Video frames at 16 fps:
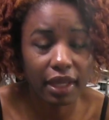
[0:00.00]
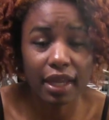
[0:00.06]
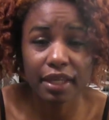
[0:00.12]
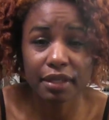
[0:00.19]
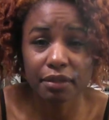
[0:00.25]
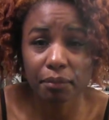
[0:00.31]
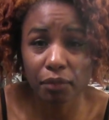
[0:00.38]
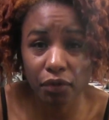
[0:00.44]

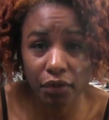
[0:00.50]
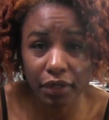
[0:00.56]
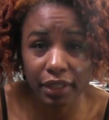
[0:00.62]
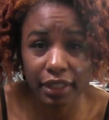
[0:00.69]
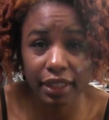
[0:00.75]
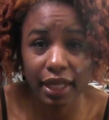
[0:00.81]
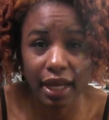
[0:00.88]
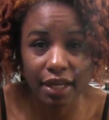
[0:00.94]
In the
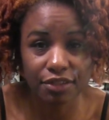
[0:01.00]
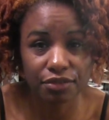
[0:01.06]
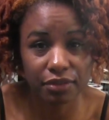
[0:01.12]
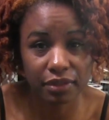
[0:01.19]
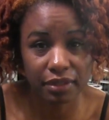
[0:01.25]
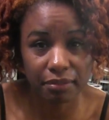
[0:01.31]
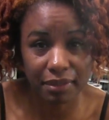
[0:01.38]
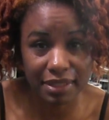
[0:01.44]
morning, I
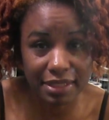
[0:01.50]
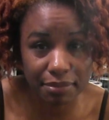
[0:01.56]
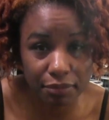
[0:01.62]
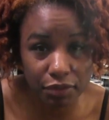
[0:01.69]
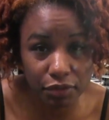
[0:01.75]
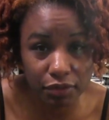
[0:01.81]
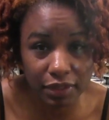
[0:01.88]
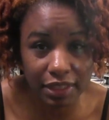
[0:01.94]
drink my
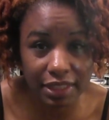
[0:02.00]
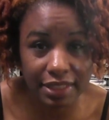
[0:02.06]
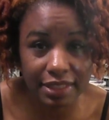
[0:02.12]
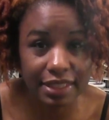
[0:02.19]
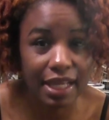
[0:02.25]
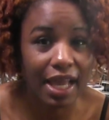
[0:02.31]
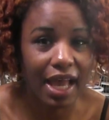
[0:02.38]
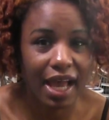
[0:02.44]

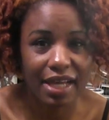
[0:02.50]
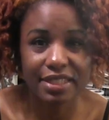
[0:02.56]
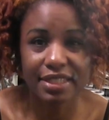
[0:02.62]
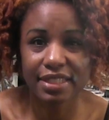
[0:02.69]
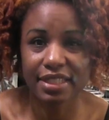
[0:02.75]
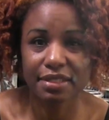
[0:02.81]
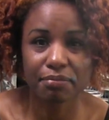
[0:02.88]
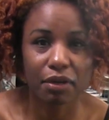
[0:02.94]
smoothies. I
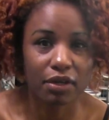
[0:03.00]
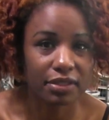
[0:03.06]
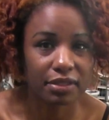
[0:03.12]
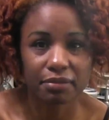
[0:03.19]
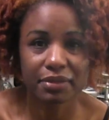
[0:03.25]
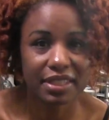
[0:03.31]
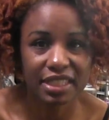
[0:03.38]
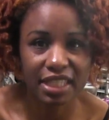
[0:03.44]
just bought
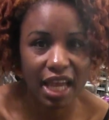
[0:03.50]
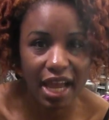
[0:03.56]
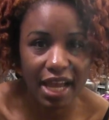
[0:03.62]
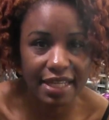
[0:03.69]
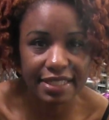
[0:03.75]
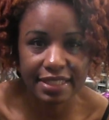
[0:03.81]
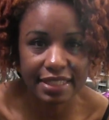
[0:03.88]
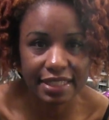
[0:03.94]
some
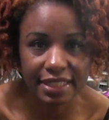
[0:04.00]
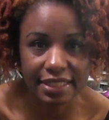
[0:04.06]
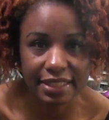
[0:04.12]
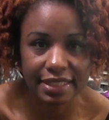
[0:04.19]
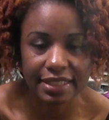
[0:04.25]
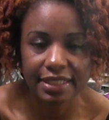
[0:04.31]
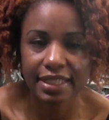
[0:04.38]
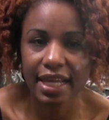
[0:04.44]
chia
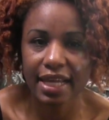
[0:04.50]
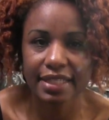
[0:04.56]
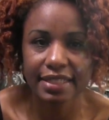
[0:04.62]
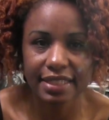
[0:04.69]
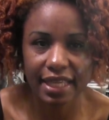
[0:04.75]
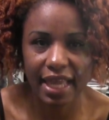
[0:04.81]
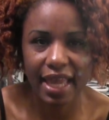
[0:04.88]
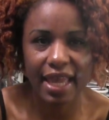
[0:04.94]
seeds today
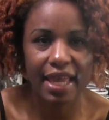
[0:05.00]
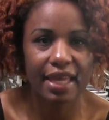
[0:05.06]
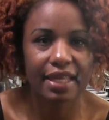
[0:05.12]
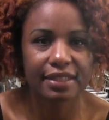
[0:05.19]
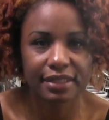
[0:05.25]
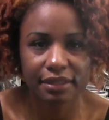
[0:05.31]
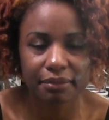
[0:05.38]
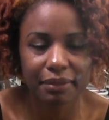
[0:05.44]
to
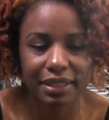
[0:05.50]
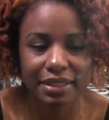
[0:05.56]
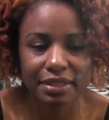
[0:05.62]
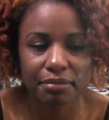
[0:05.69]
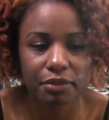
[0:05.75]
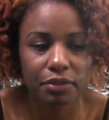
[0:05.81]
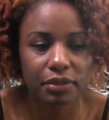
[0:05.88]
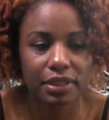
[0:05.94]
add to my
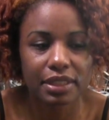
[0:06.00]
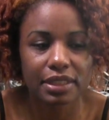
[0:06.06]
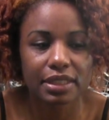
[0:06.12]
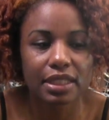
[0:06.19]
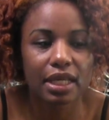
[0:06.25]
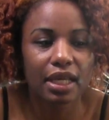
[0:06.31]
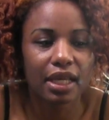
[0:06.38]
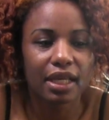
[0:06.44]
smoothies.
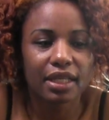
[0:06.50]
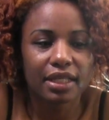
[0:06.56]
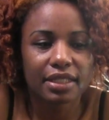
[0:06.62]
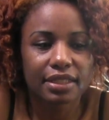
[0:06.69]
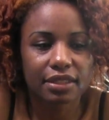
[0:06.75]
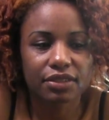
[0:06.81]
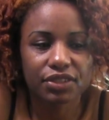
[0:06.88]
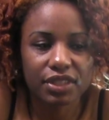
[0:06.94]

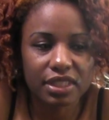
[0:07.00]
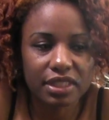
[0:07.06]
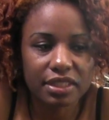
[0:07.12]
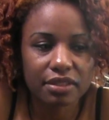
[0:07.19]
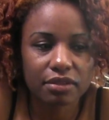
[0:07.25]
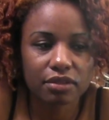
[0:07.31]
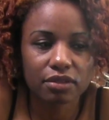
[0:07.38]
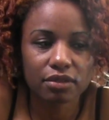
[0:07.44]
So
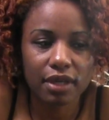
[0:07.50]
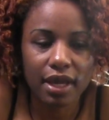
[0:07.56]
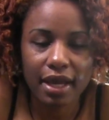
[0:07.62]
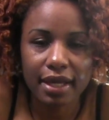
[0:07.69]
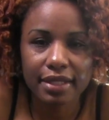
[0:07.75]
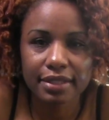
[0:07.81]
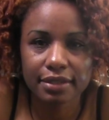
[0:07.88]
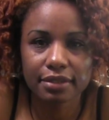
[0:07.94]
just
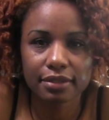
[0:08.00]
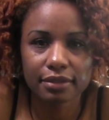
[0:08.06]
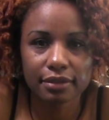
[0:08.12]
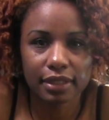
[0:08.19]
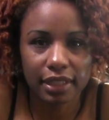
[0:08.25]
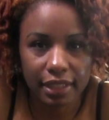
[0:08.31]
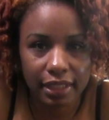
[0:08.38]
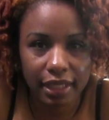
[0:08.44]
try
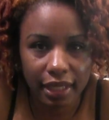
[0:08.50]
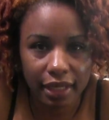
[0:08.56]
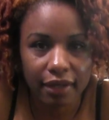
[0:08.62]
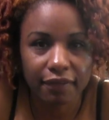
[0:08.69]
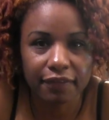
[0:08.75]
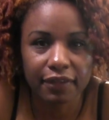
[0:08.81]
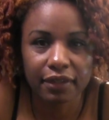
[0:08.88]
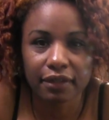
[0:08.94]
to eat
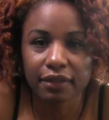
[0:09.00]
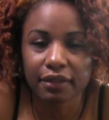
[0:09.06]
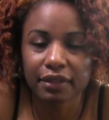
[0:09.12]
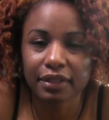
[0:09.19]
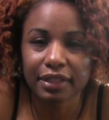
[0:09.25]
healthier.